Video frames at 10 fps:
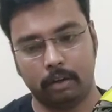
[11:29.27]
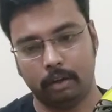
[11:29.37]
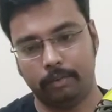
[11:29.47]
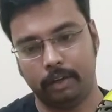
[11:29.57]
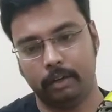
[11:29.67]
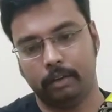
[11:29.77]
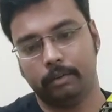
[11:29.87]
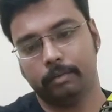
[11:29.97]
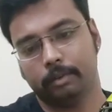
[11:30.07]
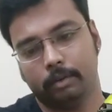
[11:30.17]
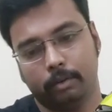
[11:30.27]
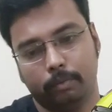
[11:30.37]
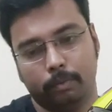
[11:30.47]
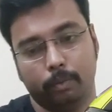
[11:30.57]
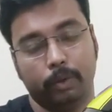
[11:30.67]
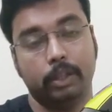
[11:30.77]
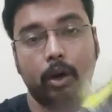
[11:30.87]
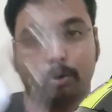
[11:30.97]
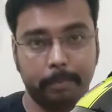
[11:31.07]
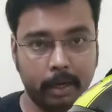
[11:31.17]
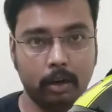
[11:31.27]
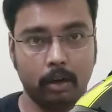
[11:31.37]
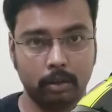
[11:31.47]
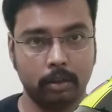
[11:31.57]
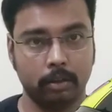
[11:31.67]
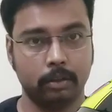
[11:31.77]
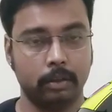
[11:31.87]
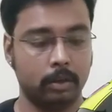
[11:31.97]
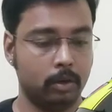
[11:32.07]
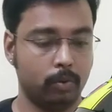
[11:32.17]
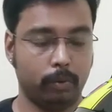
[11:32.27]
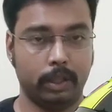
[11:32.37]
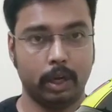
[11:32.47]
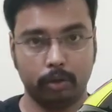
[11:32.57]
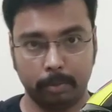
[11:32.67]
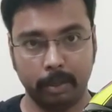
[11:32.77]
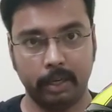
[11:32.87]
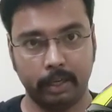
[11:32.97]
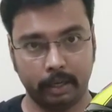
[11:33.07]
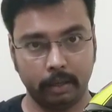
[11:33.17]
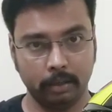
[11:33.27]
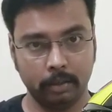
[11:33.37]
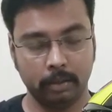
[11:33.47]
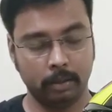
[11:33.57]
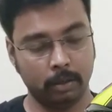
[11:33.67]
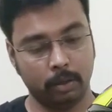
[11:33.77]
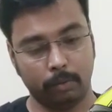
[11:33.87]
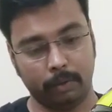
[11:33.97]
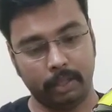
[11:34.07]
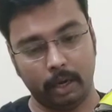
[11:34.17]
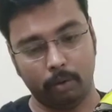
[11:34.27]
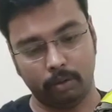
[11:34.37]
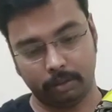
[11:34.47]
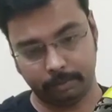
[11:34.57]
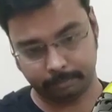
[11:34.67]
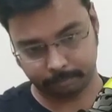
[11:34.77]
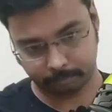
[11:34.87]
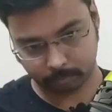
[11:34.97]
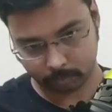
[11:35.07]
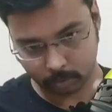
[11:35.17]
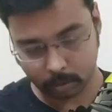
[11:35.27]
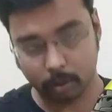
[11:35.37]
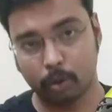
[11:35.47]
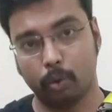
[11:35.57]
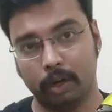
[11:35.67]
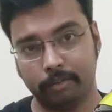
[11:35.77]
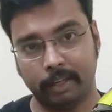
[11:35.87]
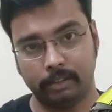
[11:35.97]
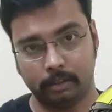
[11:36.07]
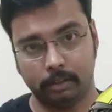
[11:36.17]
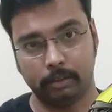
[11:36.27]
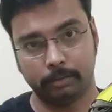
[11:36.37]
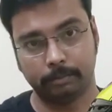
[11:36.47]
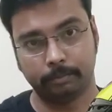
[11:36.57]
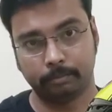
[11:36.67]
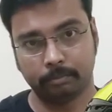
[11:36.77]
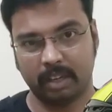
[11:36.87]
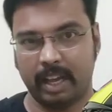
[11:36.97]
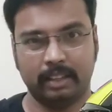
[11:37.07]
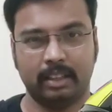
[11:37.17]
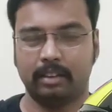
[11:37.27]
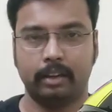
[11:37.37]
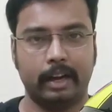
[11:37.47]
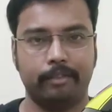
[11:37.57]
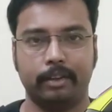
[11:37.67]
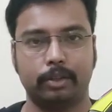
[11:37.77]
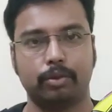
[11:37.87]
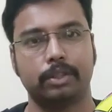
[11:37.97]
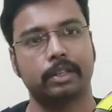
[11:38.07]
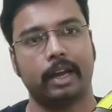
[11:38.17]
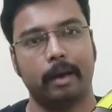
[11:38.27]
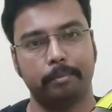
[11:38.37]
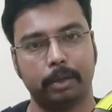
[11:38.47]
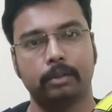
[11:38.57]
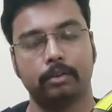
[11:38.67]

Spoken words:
even without pin lock, without double D-ring, without dual visor, and the graphics was crap.